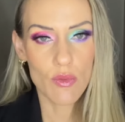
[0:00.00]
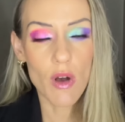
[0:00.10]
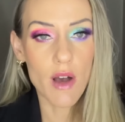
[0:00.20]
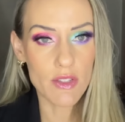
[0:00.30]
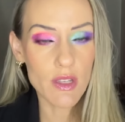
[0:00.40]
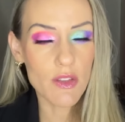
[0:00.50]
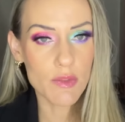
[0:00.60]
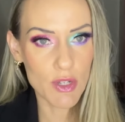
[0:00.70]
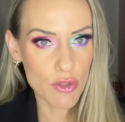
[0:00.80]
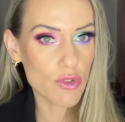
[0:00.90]
obviously the
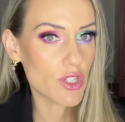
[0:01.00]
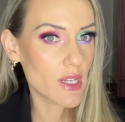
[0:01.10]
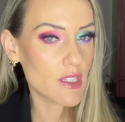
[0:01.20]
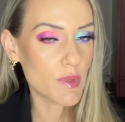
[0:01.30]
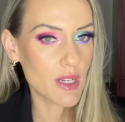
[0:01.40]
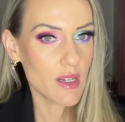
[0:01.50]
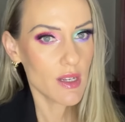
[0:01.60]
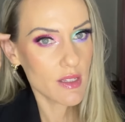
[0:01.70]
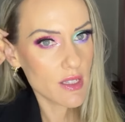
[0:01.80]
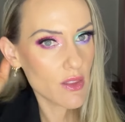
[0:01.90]
special shades, but
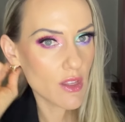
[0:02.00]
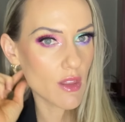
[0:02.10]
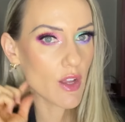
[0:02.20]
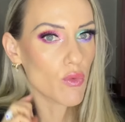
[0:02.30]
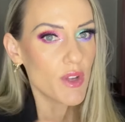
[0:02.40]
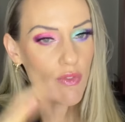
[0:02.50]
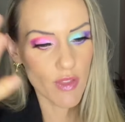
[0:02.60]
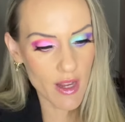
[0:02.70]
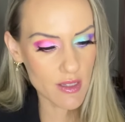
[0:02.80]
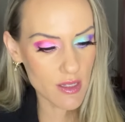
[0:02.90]
it's in the like
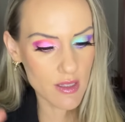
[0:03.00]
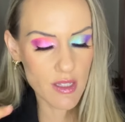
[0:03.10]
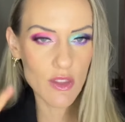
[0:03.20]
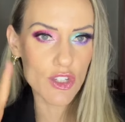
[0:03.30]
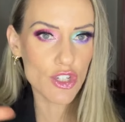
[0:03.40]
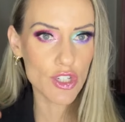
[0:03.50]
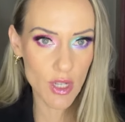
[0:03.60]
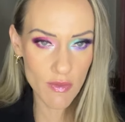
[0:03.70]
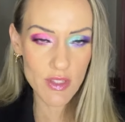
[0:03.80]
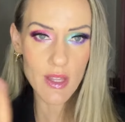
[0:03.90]
reflect, it's in the
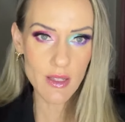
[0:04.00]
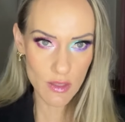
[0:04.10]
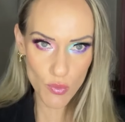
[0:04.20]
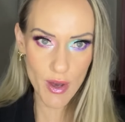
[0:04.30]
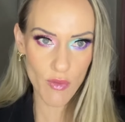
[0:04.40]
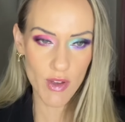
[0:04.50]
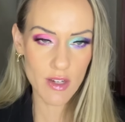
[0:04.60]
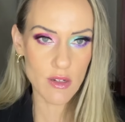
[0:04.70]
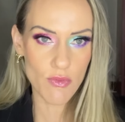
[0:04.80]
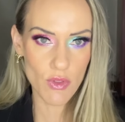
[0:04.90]
shifts. That's the wow
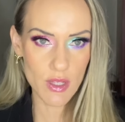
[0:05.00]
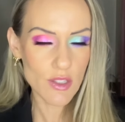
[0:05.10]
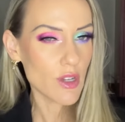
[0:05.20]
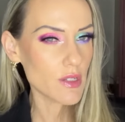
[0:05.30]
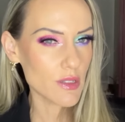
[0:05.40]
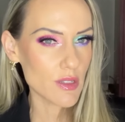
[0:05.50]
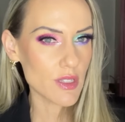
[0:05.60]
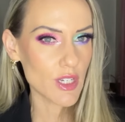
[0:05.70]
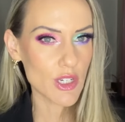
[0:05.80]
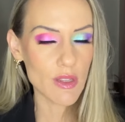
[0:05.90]
factor for this, not
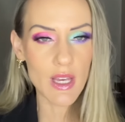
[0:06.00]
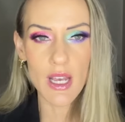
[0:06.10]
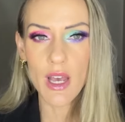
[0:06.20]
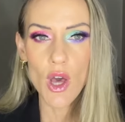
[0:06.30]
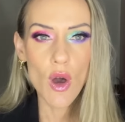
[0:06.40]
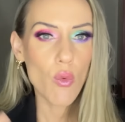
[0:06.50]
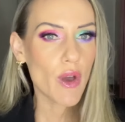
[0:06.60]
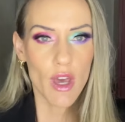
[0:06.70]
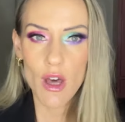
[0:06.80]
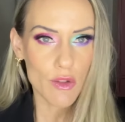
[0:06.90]
necessarily
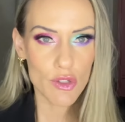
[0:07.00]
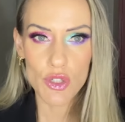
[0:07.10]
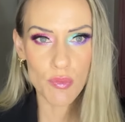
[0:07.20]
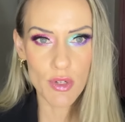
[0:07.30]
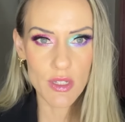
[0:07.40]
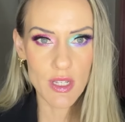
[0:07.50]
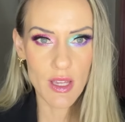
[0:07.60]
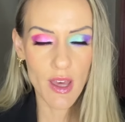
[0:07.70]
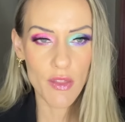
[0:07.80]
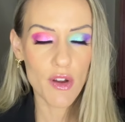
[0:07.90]
what colors you put
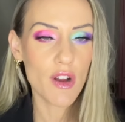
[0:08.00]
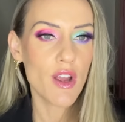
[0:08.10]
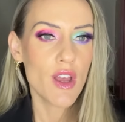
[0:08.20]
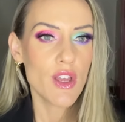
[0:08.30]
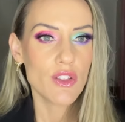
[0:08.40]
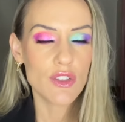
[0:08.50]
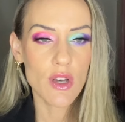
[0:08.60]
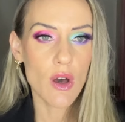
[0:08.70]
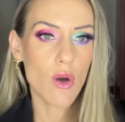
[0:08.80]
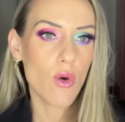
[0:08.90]
together.
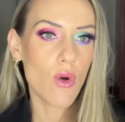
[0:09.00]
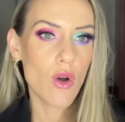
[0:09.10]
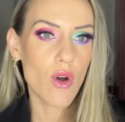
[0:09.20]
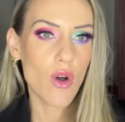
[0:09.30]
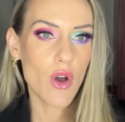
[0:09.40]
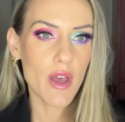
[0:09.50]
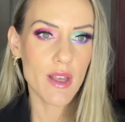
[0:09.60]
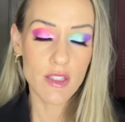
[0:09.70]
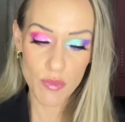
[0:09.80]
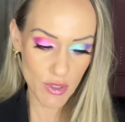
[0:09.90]
So
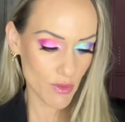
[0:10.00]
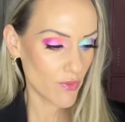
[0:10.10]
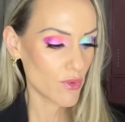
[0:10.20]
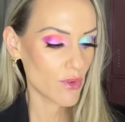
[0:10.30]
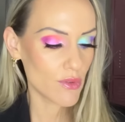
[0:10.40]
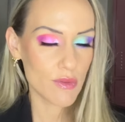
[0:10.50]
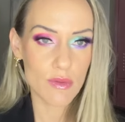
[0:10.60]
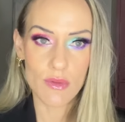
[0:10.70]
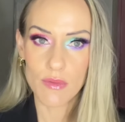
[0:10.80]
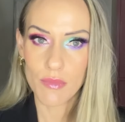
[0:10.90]
it's a beautiful,
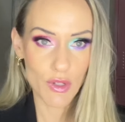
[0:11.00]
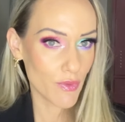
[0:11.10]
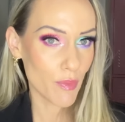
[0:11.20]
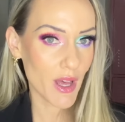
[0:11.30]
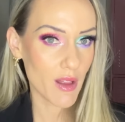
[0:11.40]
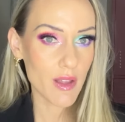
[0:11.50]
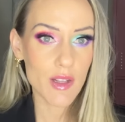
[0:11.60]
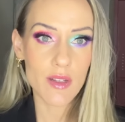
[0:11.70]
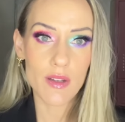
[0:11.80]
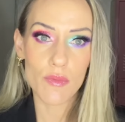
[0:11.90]
beautiful palette.
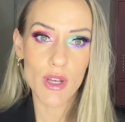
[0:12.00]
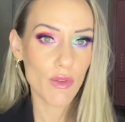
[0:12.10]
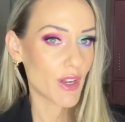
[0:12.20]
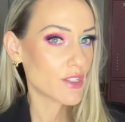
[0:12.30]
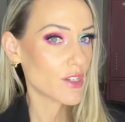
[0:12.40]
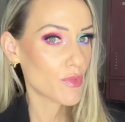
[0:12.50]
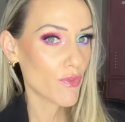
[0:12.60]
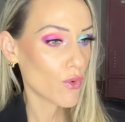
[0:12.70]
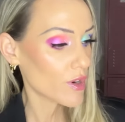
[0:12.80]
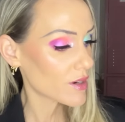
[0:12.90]
I ranked it number
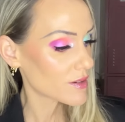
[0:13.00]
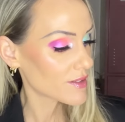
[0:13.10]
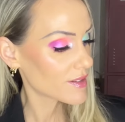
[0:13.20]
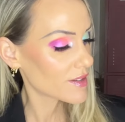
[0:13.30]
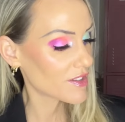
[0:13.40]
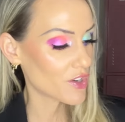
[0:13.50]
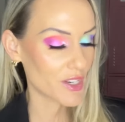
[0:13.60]
4. On